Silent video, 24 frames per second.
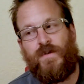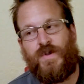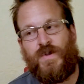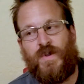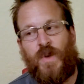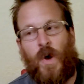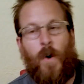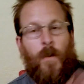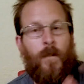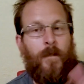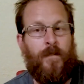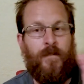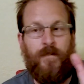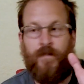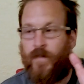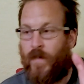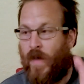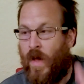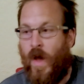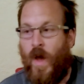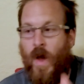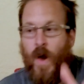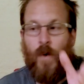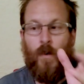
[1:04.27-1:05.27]
So
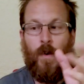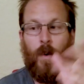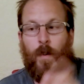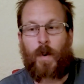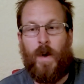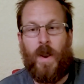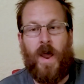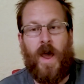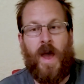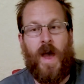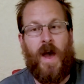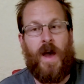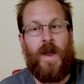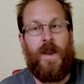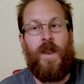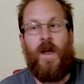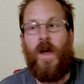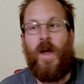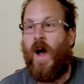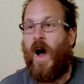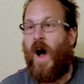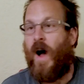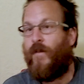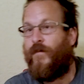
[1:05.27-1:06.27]
we went ahead,
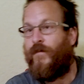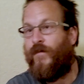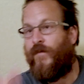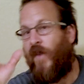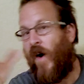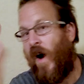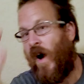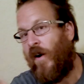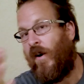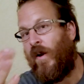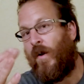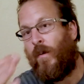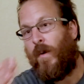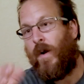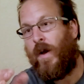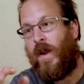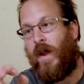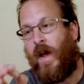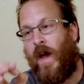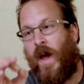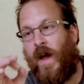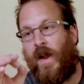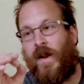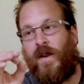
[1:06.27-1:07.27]
I finally went
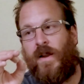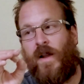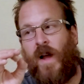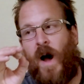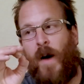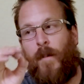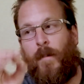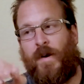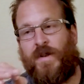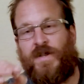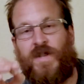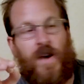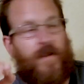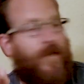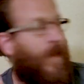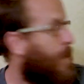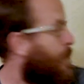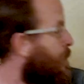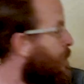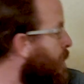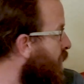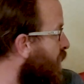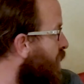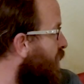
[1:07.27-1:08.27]
ahead and got myself a
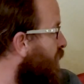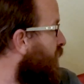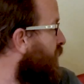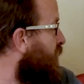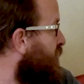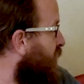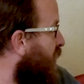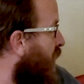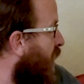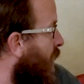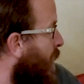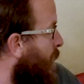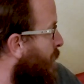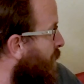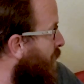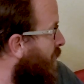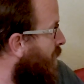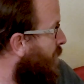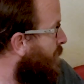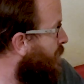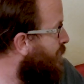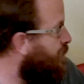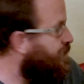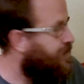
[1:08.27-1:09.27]
mirrorless
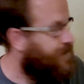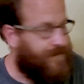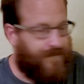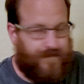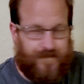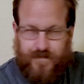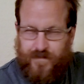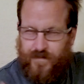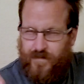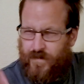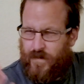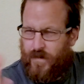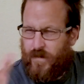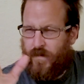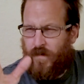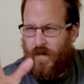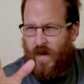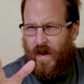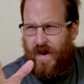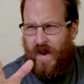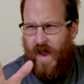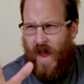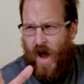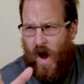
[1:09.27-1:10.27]
camera.
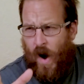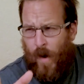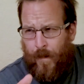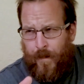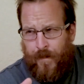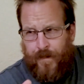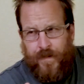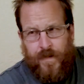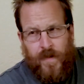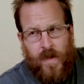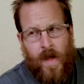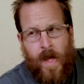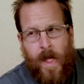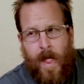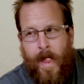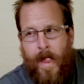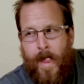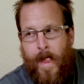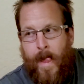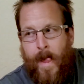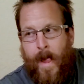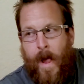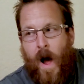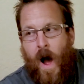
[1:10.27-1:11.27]
Now,
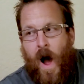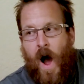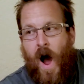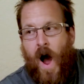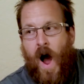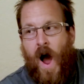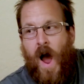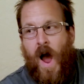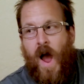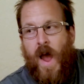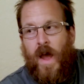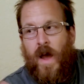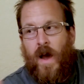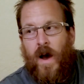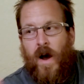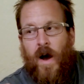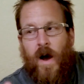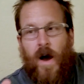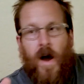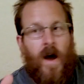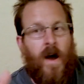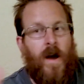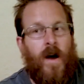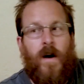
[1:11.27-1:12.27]

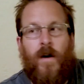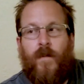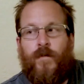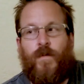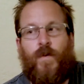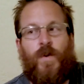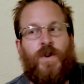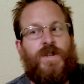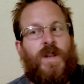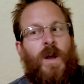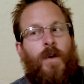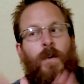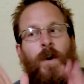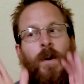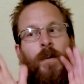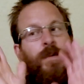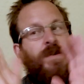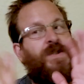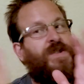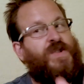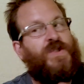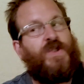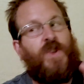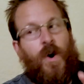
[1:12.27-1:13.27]
of course I went with
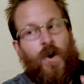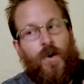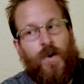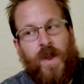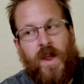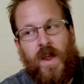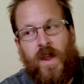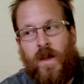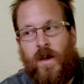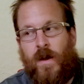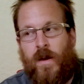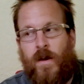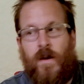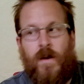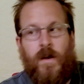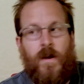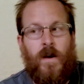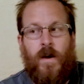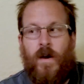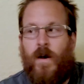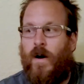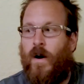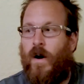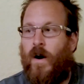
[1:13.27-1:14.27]
Sony.
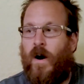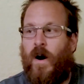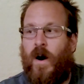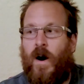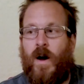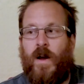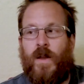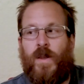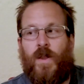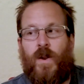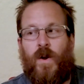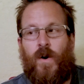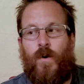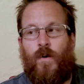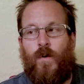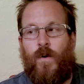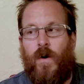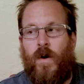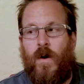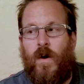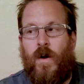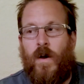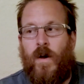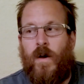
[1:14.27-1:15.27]
You know,
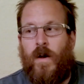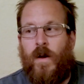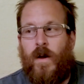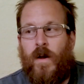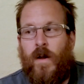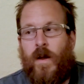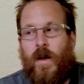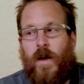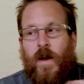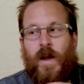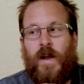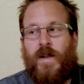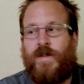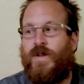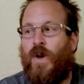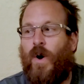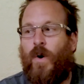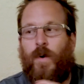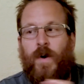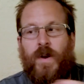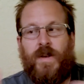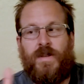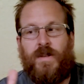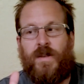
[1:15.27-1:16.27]
it's
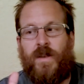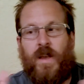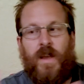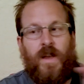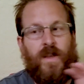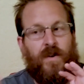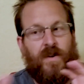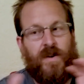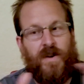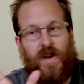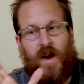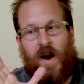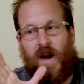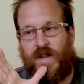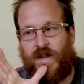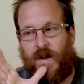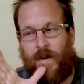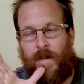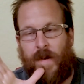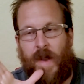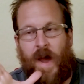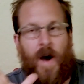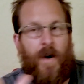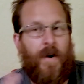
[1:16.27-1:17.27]
always either a
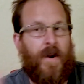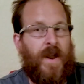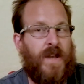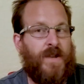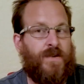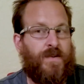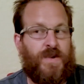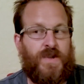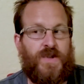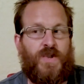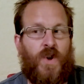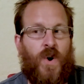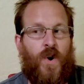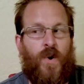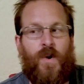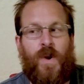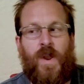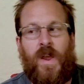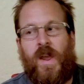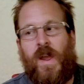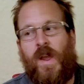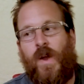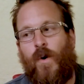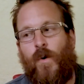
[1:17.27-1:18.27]
toss-up nowadays with
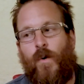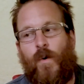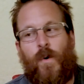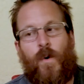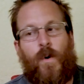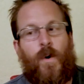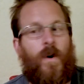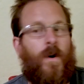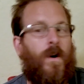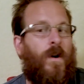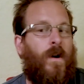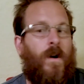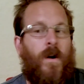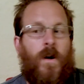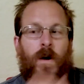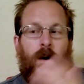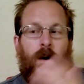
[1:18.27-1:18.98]
Sony or